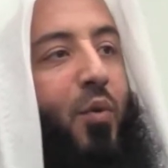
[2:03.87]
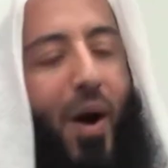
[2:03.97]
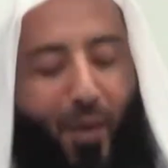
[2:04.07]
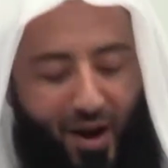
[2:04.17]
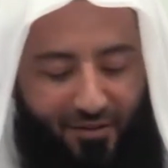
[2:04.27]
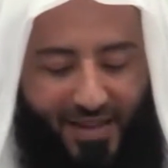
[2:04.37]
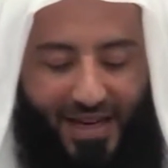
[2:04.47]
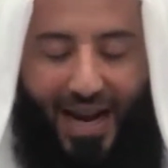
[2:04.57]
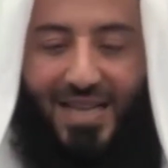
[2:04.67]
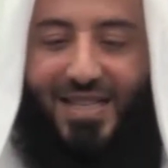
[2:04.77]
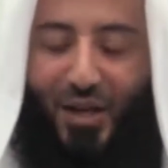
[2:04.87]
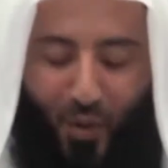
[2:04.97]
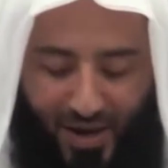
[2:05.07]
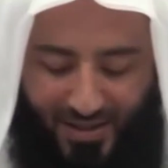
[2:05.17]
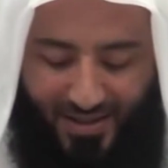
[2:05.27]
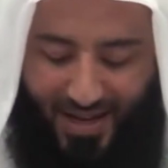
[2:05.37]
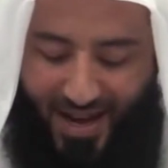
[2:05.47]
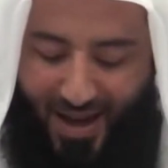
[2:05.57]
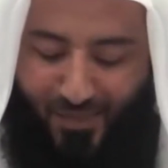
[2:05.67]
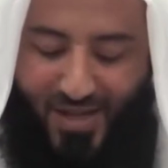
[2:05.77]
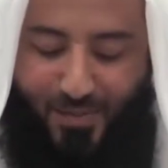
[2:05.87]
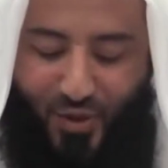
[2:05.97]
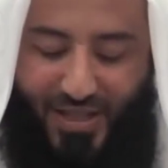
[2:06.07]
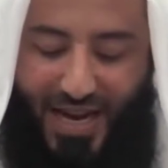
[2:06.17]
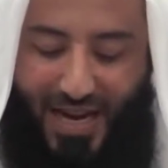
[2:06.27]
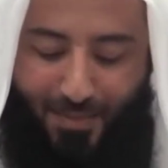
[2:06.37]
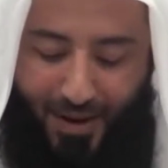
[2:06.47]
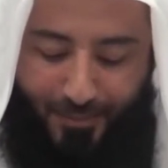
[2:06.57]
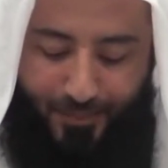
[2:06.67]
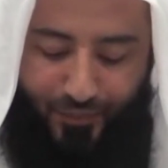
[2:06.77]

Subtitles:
One of the classic ones is Musaylima.